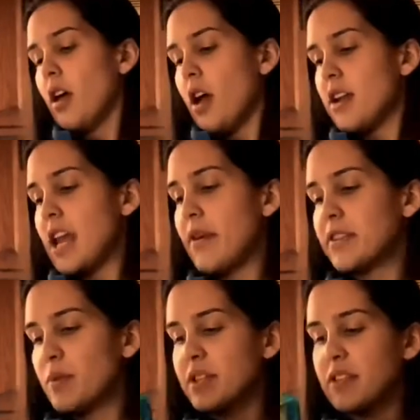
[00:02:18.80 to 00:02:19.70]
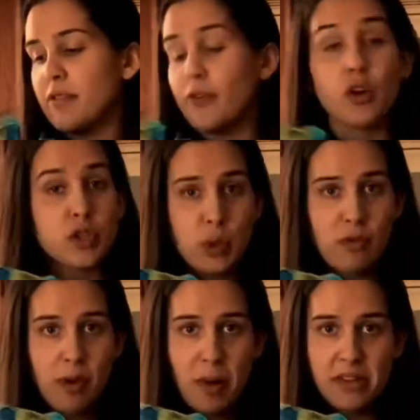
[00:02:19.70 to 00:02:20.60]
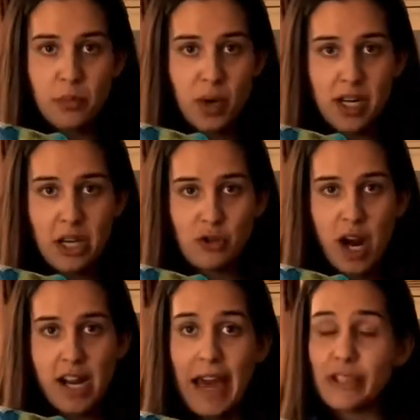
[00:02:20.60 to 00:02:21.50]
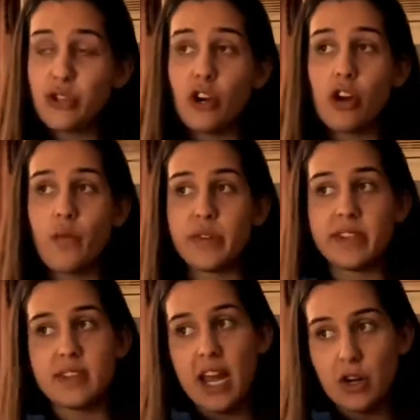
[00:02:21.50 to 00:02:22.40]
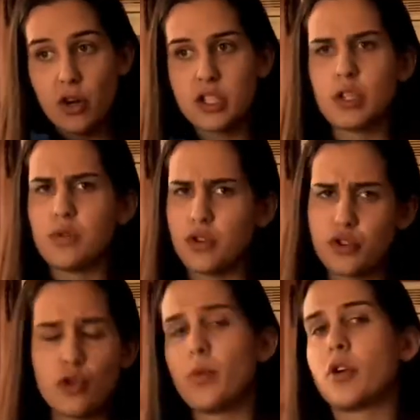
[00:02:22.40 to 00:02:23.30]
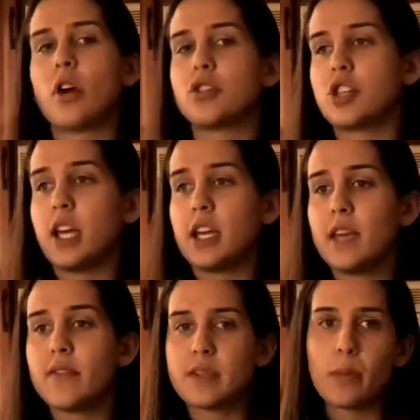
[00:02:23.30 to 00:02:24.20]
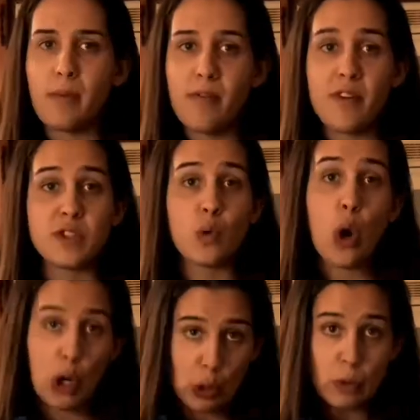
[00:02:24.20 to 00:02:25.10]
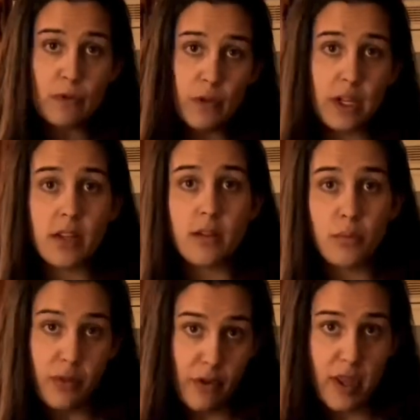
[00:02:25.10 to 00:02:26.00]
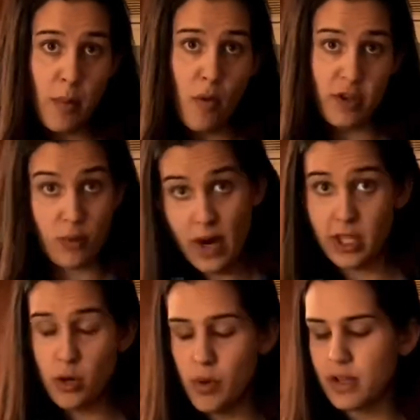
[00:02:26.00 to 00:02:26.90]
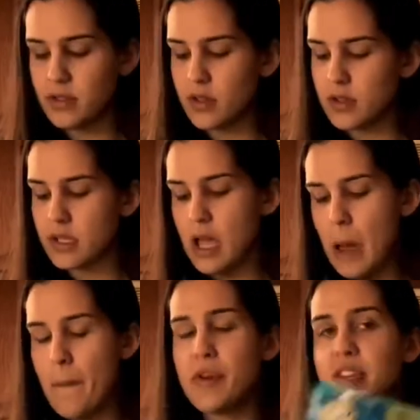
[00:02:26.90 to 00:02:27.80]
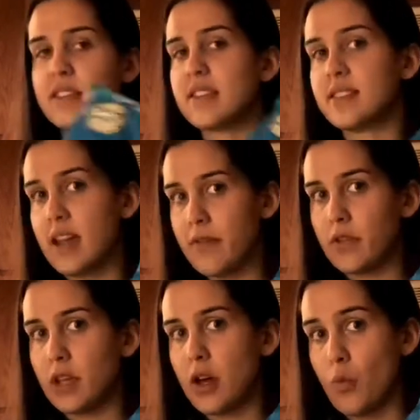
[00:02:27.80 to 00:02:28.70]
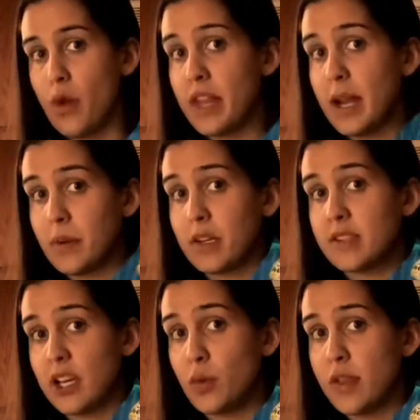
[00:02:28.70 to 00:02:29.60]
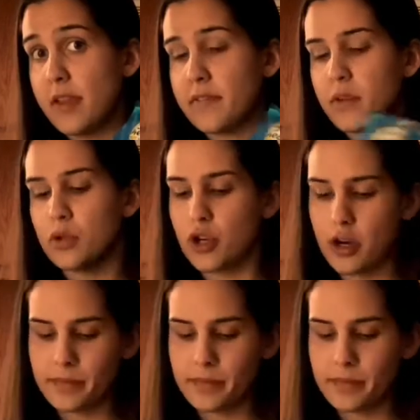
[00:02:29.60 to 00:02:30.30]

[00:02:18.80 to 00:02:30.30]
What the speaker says: Now, this wasn't the first gluten-free pretzel brand I tried. I actually started off with Snyder's, and those are super crunchy, and even some of my friends who aren't gluten-free prefer them over the regular pretzels, but this is definitely one that I'm going to stick with in the future.